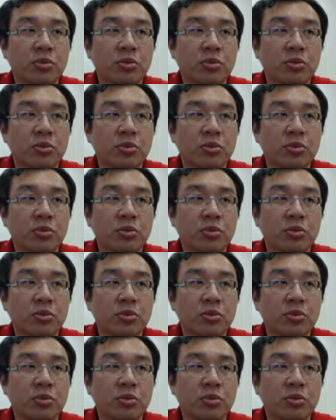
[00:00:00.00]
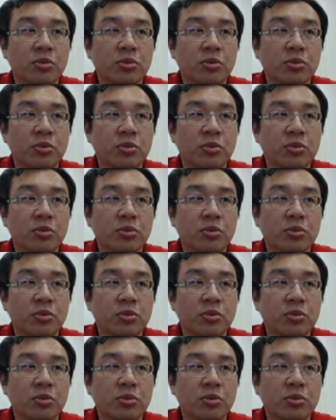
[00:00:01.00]
and now the rook
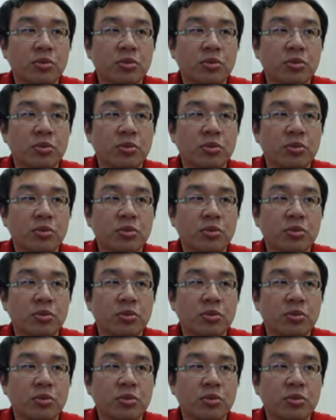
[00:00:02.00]
a